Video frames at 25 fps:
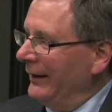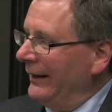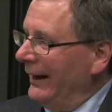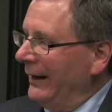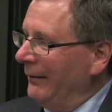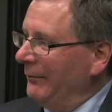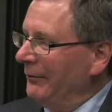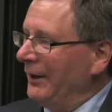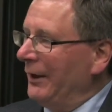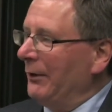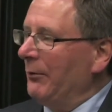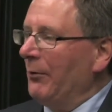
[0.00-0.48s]

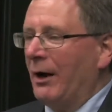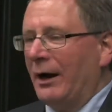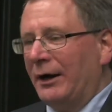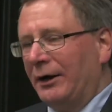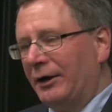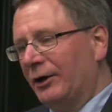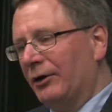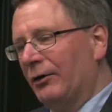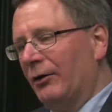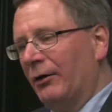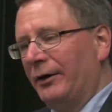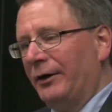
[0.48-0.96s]
And when they wanted
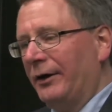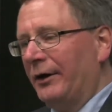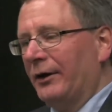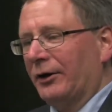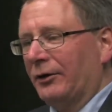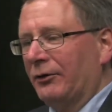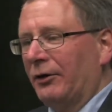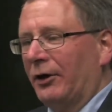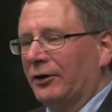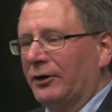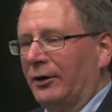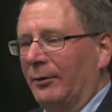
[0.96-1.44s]
to go in there and
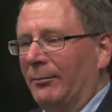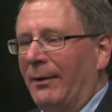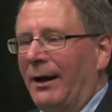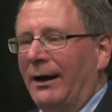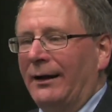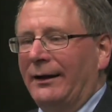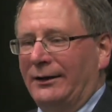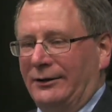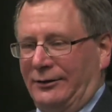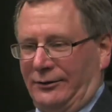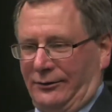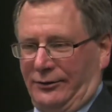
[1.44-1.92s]
cook
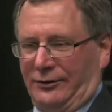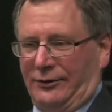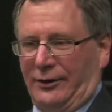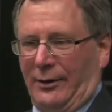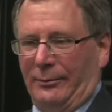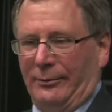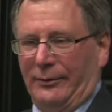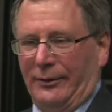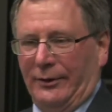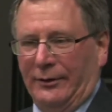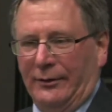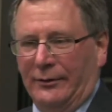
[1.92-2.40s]
tamales or
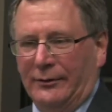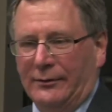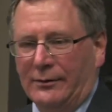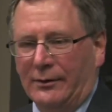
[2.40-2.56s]
something,